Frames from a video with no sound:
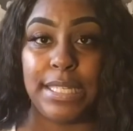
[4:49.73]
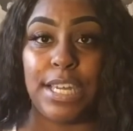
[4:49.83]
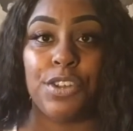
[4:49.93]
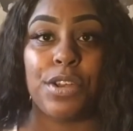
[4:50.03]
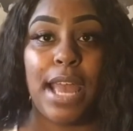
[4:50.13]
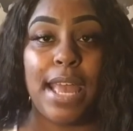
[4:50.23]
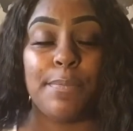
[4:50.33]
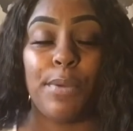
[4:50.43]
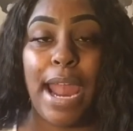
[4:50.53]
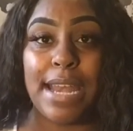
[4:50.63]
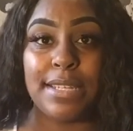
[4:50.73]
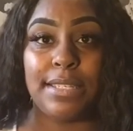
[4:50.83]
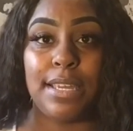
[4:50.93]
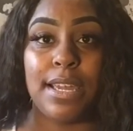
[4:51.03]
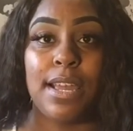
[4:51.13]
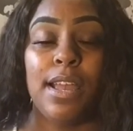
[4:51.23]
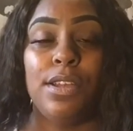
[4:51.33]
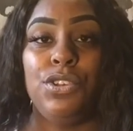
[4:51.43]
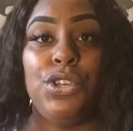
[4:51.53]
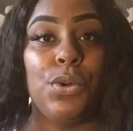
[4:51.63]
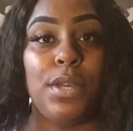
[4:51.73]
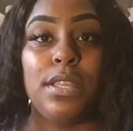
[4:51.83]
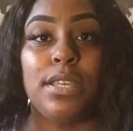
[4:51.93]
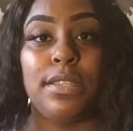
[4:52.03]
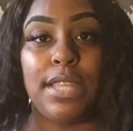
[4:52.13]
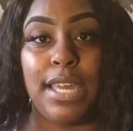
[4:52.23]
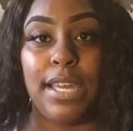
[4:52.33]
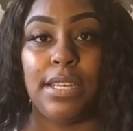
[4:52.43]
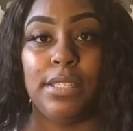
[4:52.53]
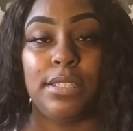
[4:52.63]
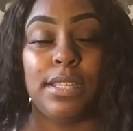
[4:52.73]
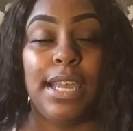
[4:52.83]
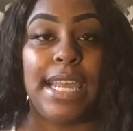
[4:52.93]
You're not practicing doing the things,